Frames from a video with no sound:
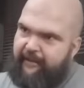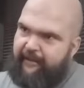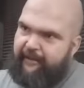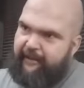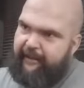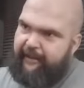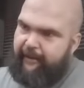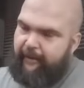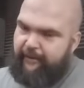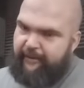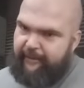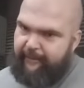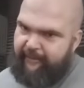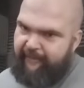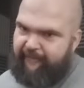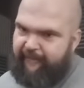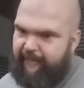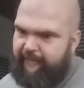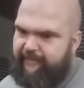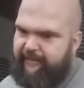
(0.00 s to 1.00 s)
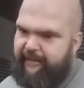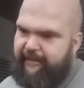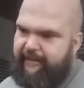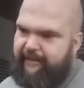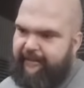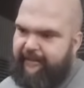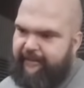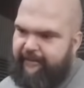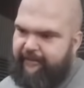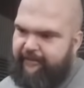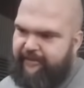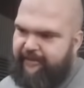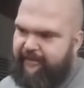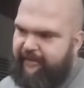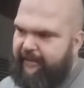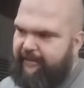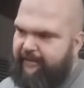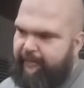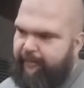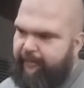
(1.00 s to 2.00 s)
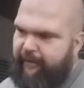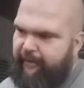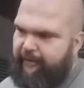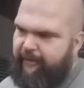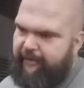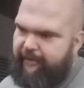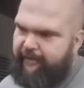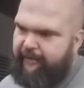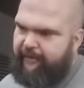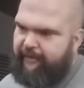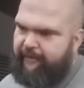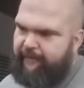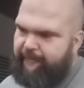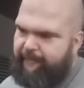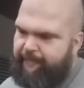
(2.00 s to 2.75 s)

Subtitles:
it goes up to 15, and then you select a perk